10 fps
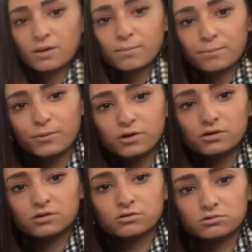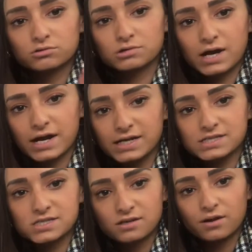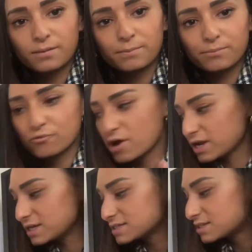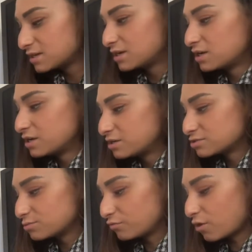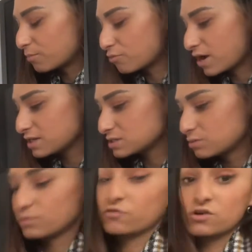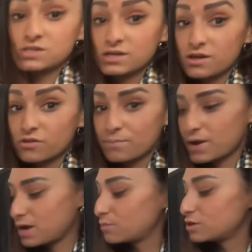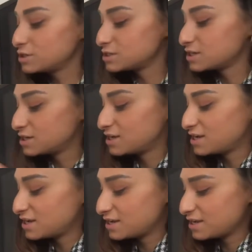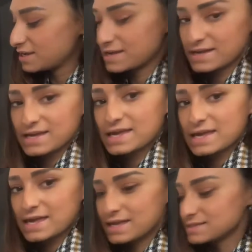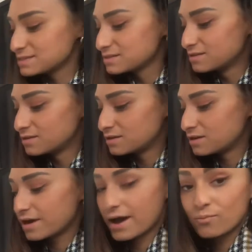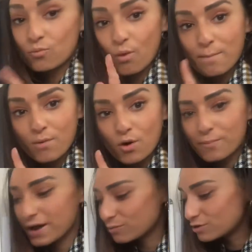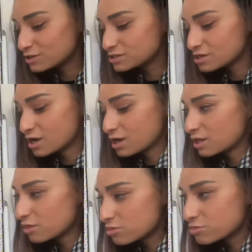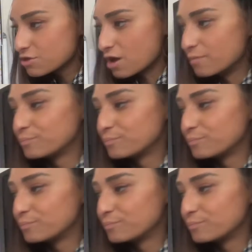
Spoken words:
B-er-ite. Bright. We've got bright, we've got another bear word, is, and one more bear word, the.